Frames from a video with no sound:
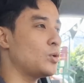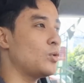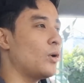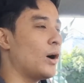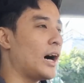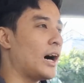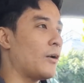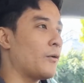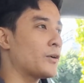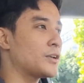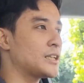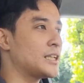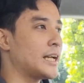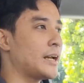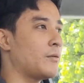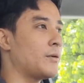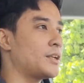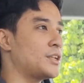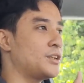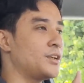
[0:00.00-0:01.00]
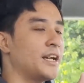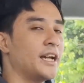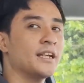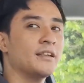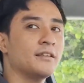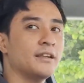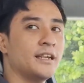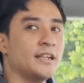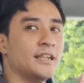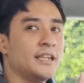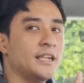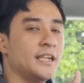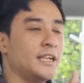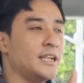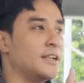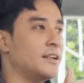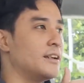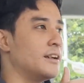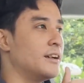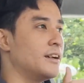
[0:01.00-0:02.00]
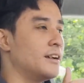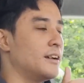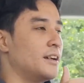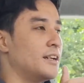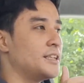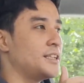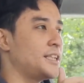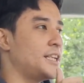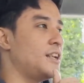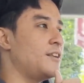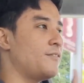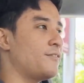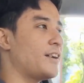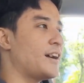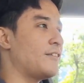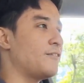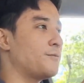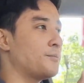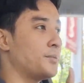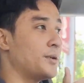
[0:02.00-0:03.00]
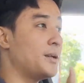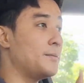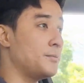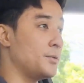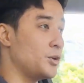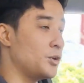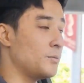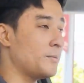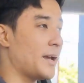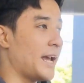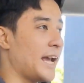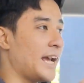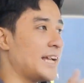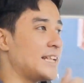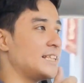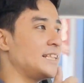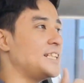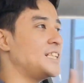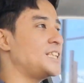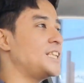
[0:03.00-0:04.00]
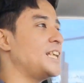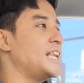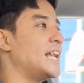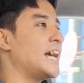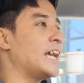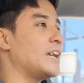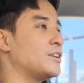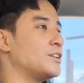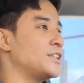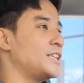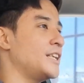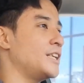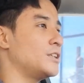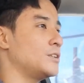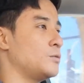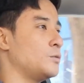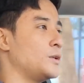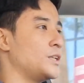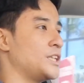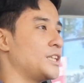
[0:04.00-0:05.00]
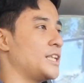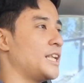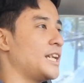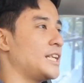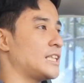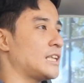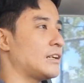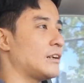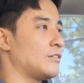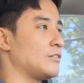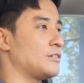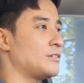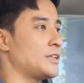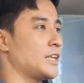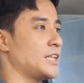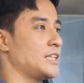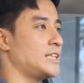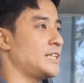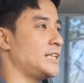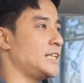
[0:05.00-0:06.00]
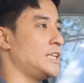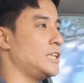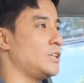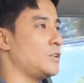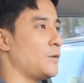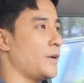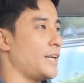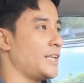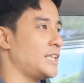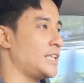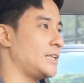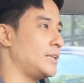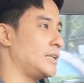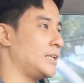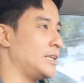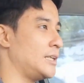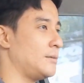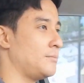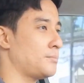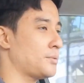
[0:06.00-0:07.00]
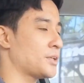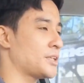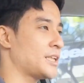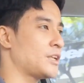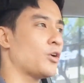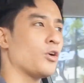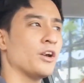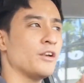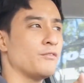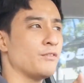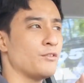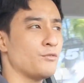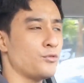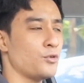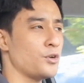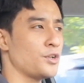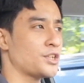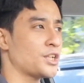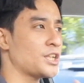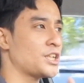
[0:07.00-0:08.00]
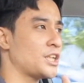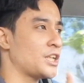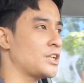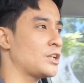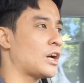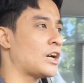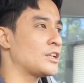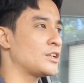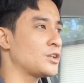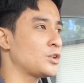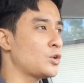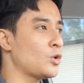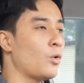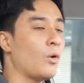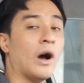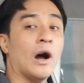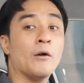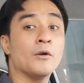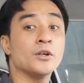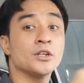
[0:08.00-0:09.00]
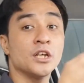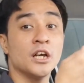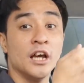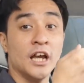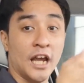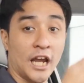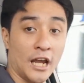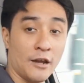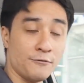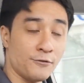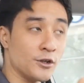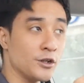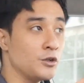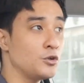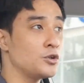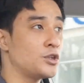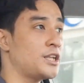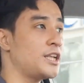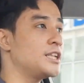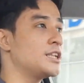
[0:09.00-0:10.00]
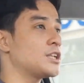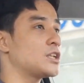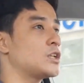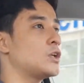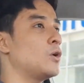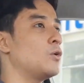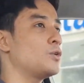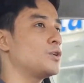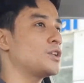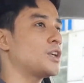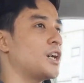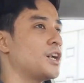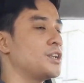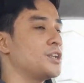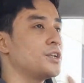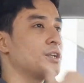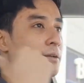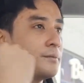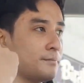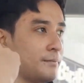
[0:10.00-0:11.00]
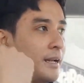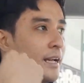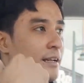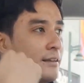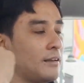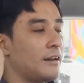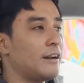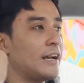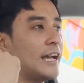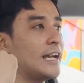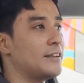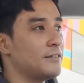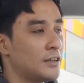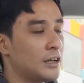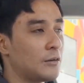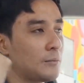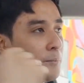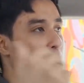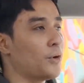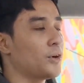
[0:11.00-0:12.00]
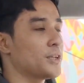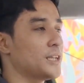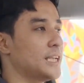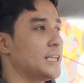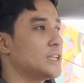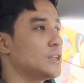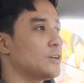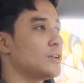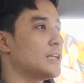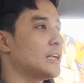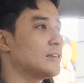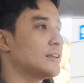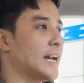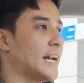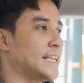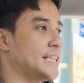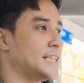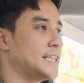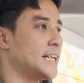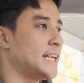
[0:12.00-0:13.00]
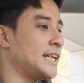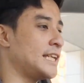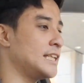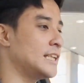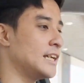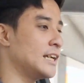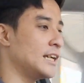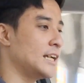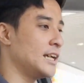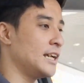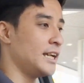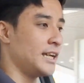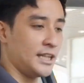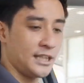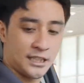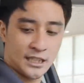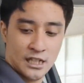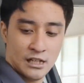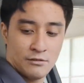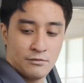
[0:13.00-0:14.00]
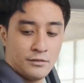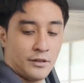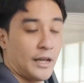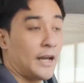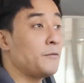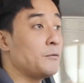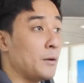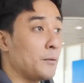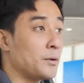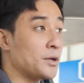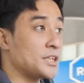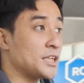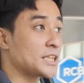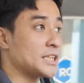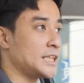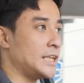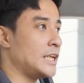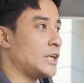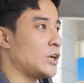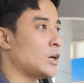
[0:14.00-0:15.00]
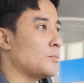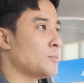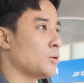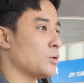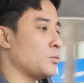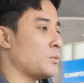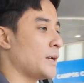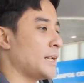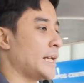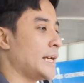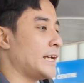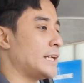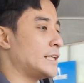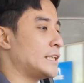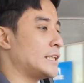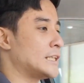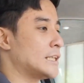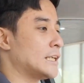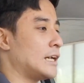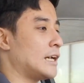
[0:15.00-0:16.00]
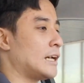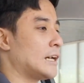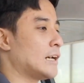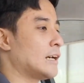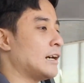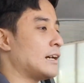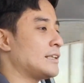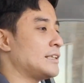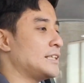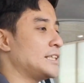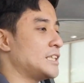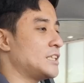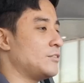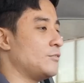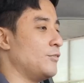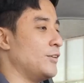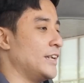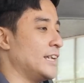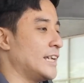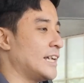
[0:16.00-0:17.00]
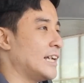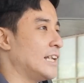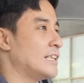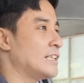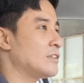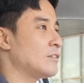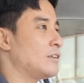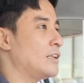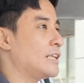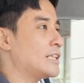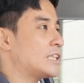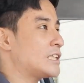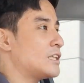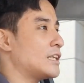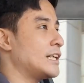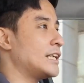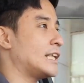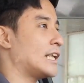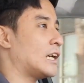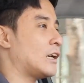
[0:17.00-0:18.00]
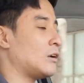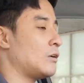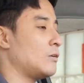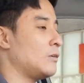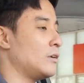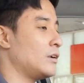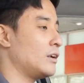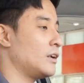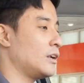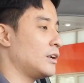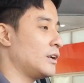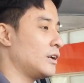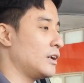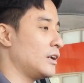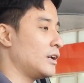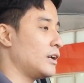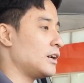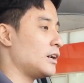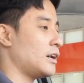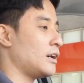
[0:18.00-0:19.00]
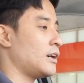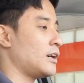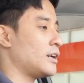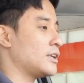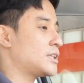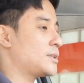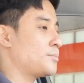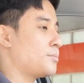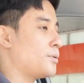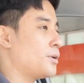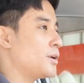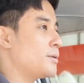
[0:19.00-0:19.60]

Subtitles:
hours like what you get in the Seal 5 Premium and the Sea Lion 6, which takes around 30 to 80% or even full charge in under 2 hours if you're using the slow charger. And again, the port is on the right side itself. And we were just eco mode when I gunned this vehicle. So let's start now. Sport